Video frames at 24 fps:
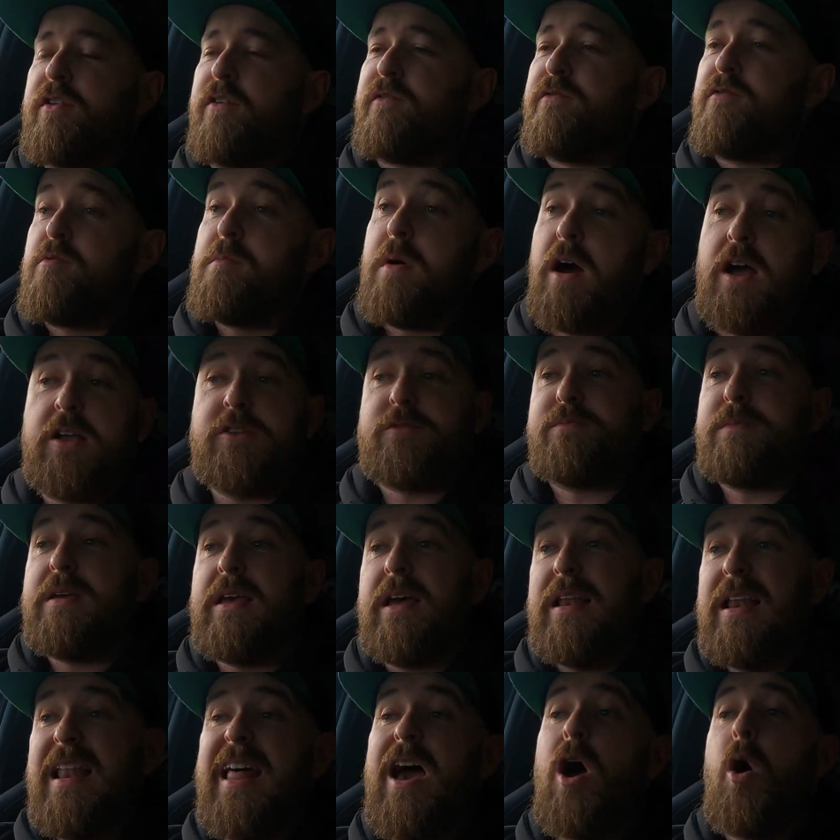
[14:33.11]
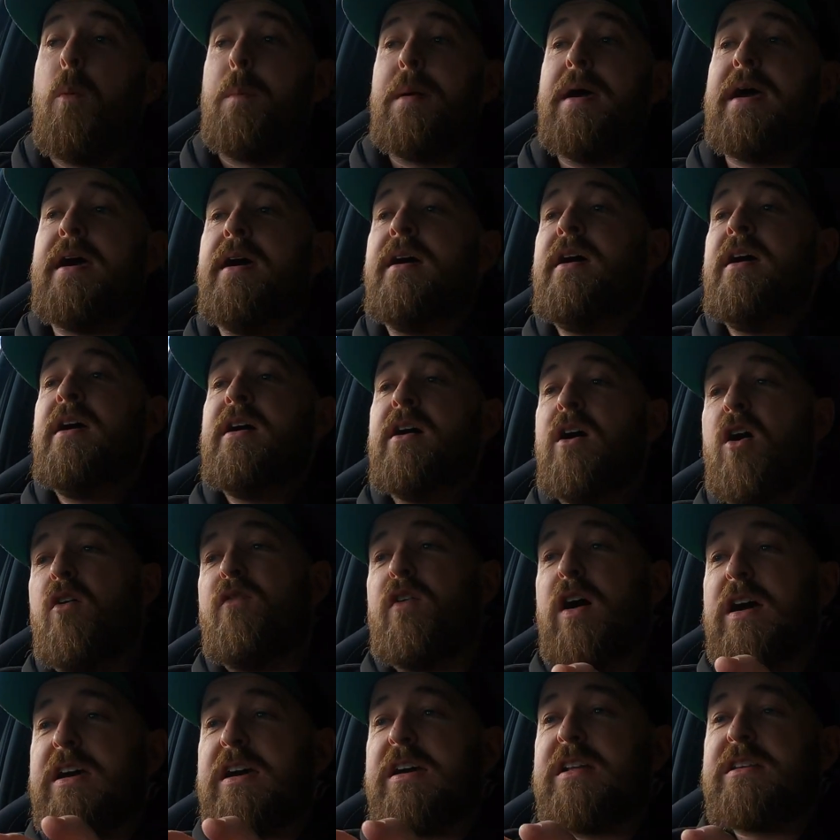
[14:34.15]
It reminds me a little bit of
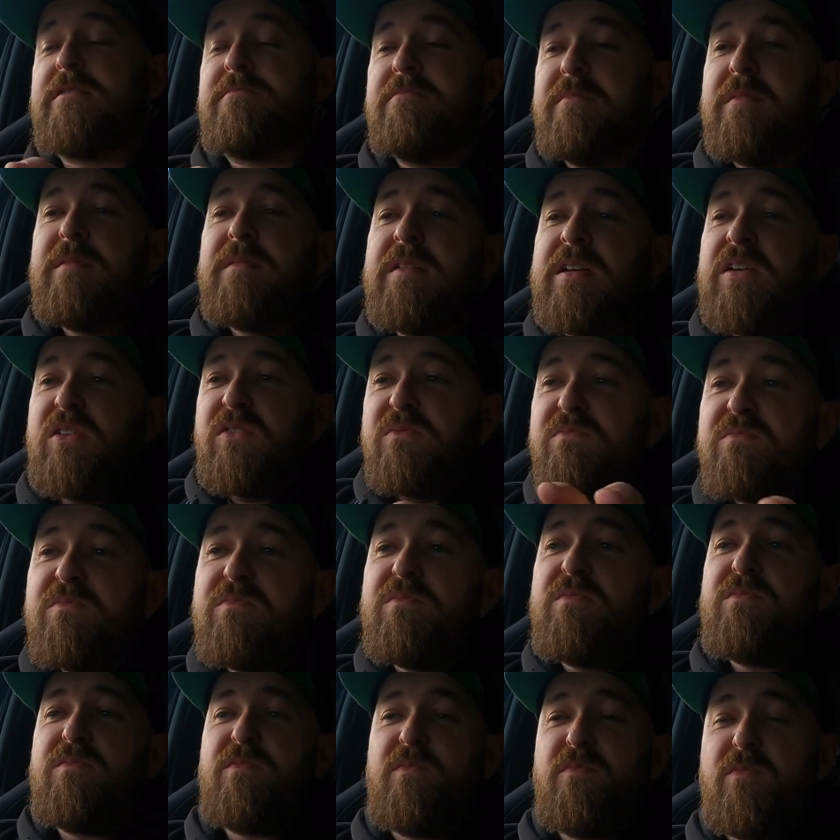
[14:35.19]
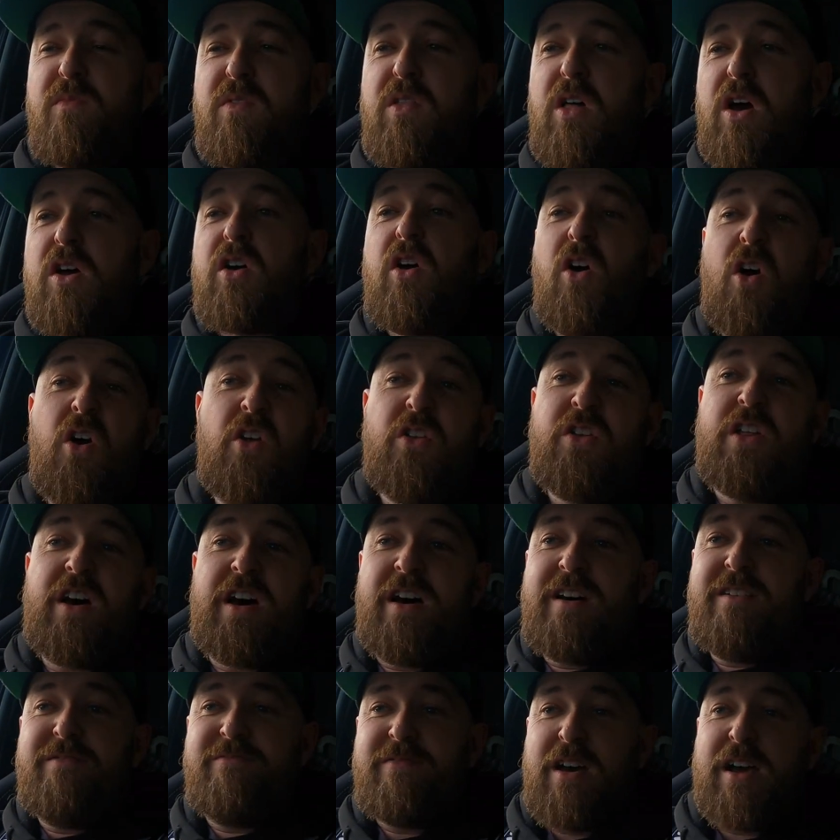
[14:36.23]
like a
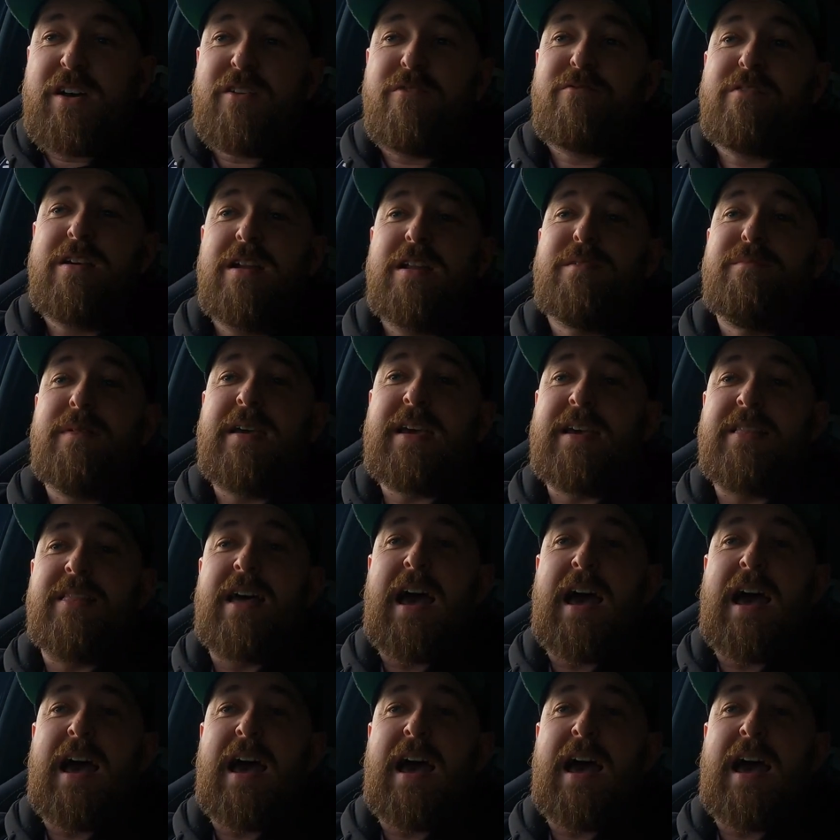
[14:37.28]
Honda. Like I really mean